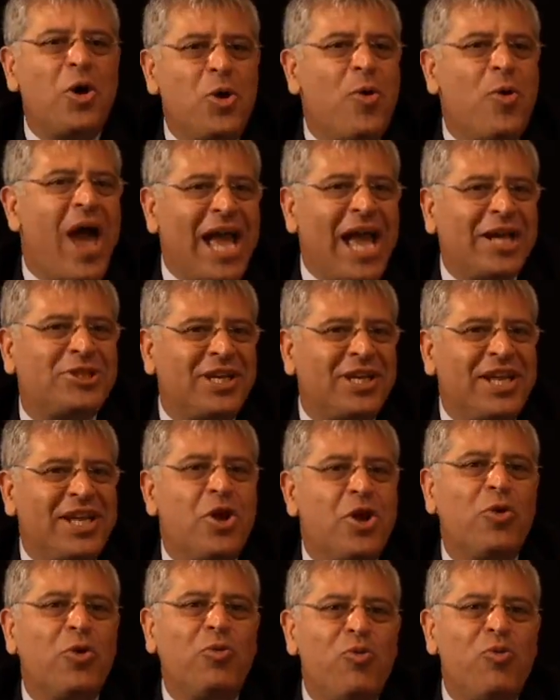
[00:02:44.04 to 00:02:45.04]
who
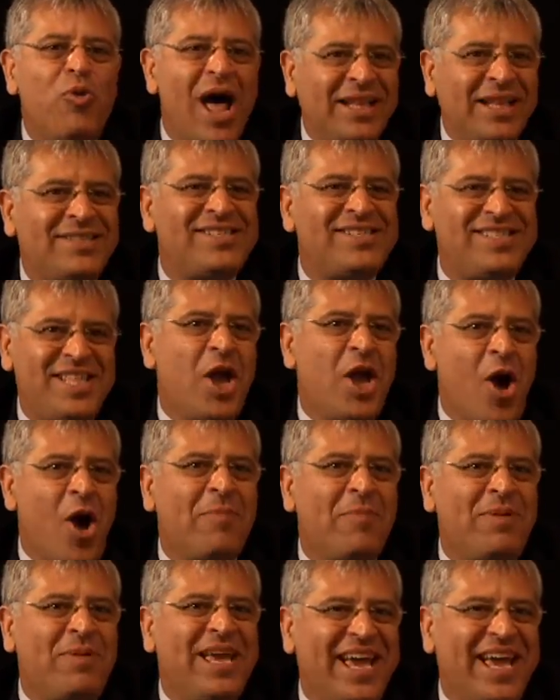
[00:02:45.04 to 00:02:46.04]
actually runs the
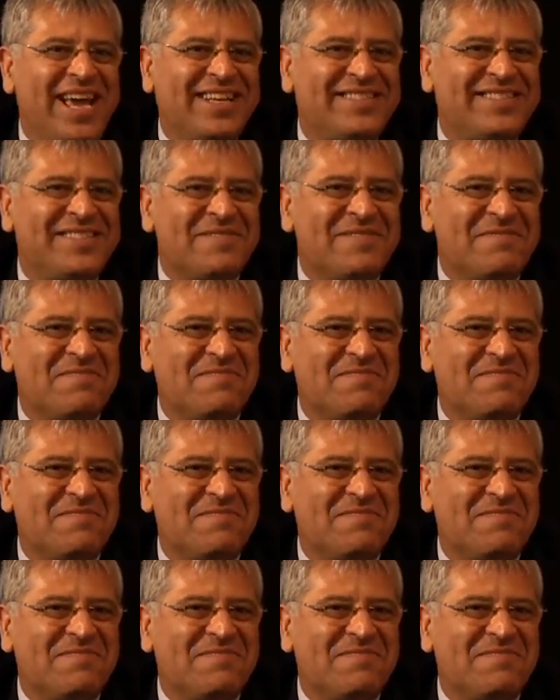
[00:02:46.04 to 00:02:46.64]
IPX?